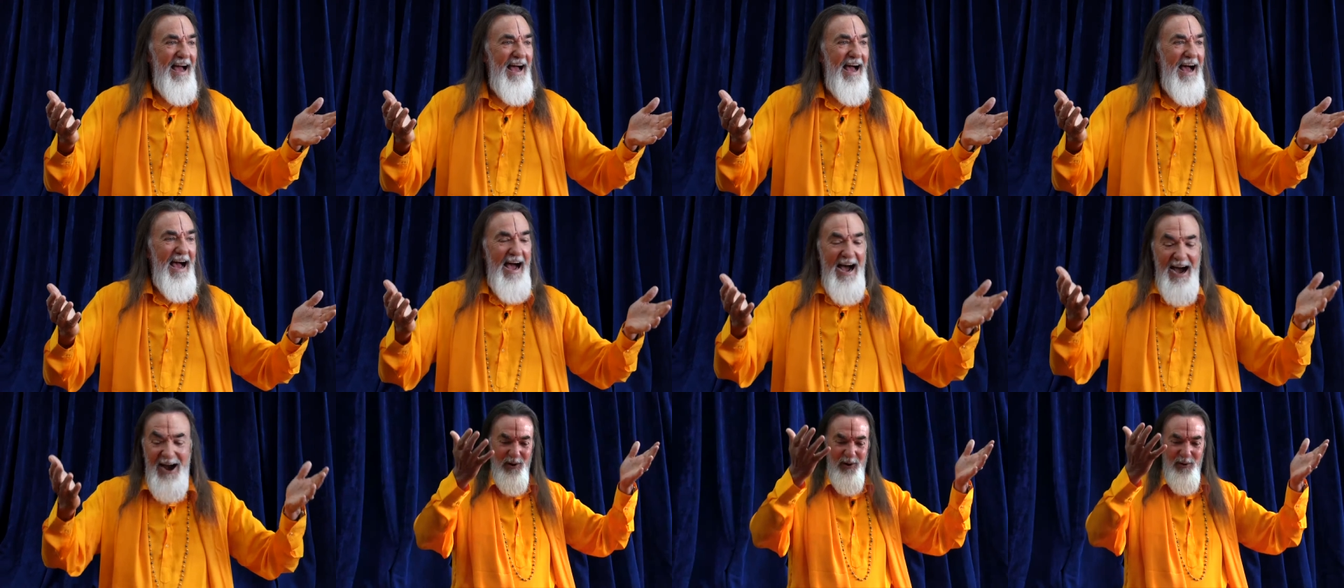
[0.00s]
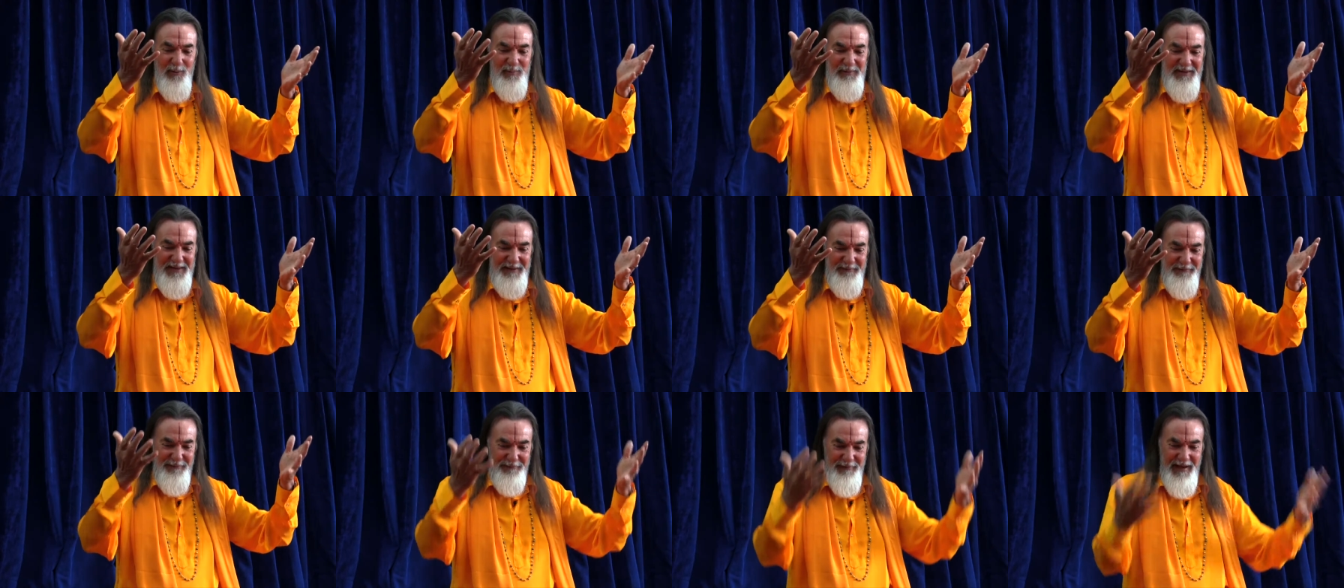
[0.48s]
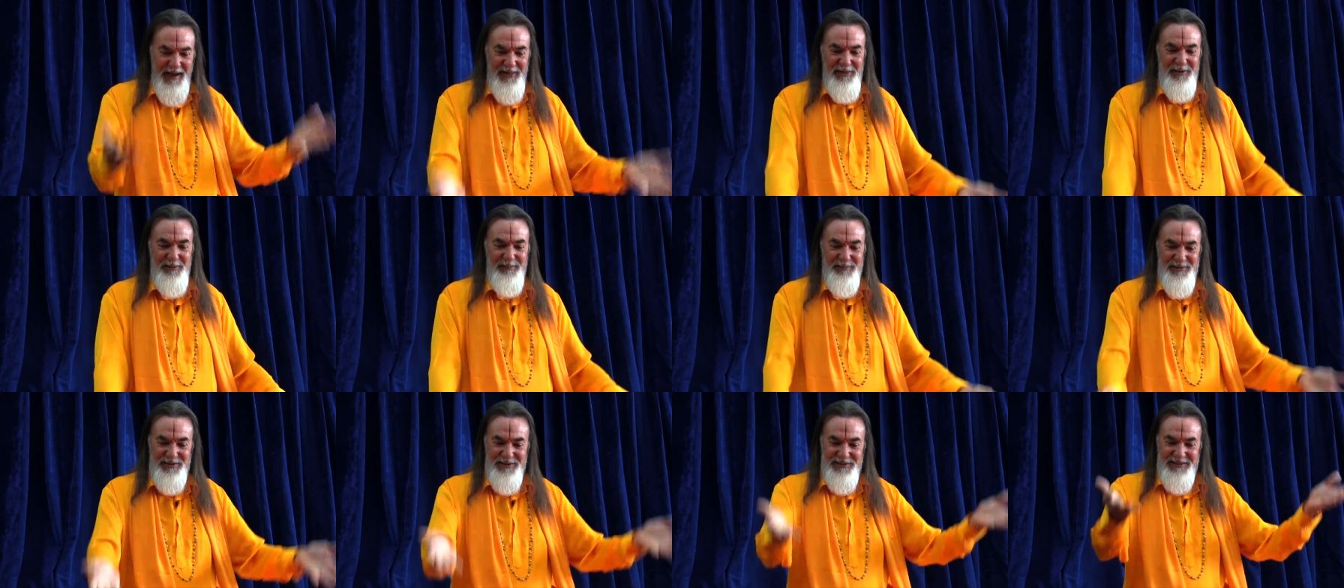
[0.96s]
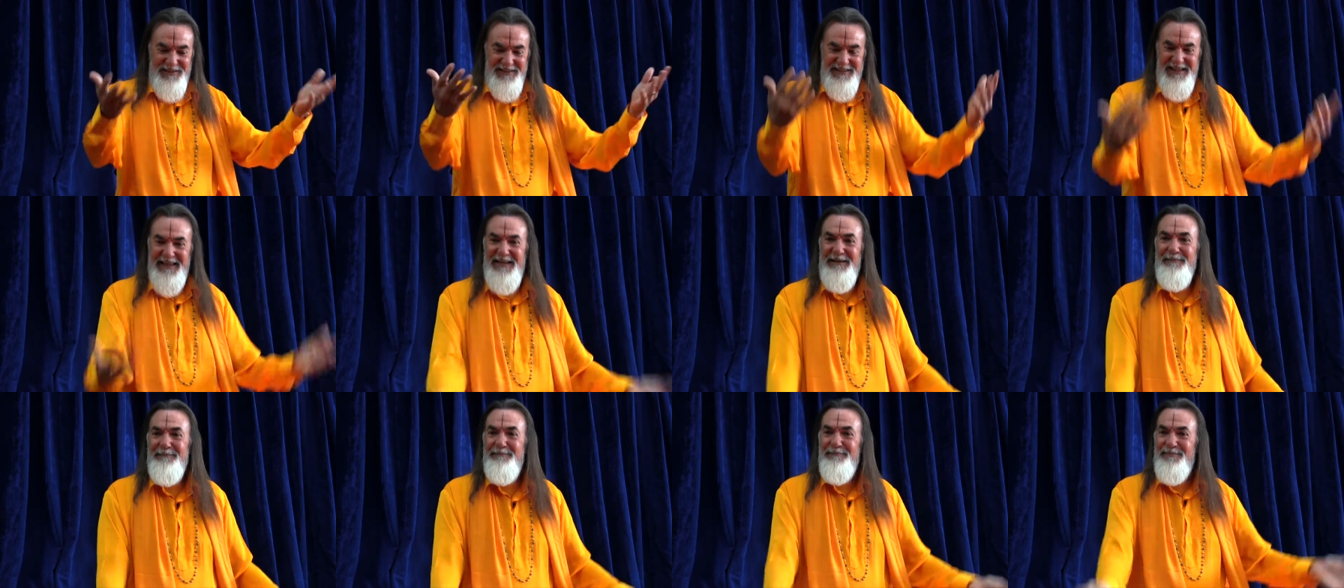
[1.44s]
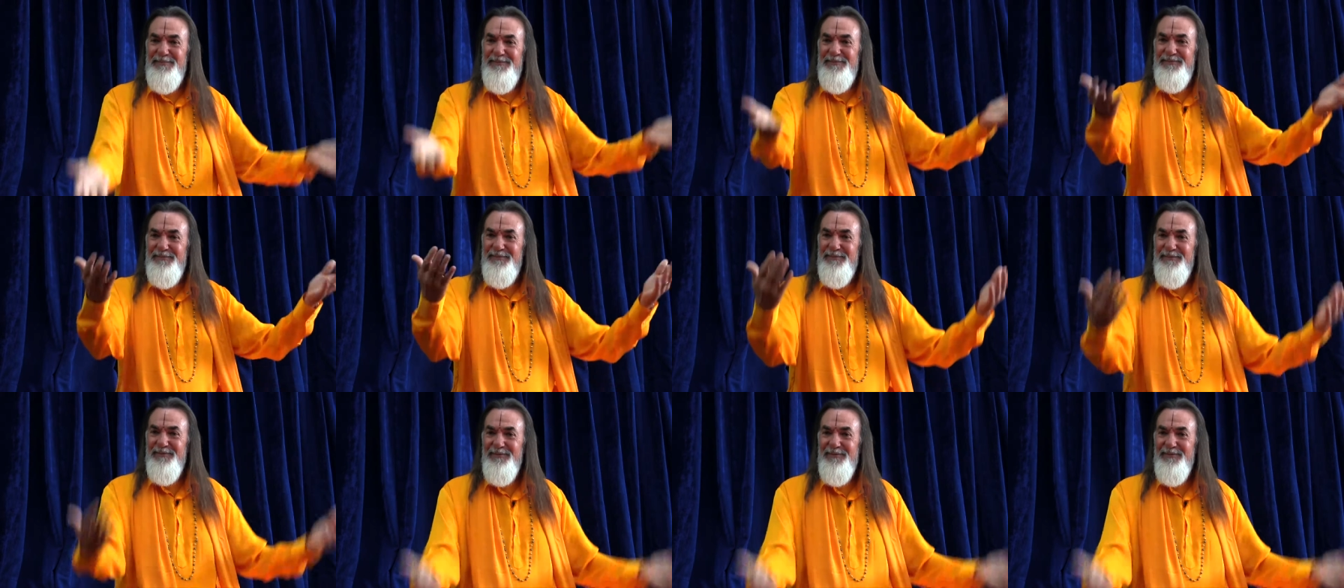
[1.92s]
how many fathoms deep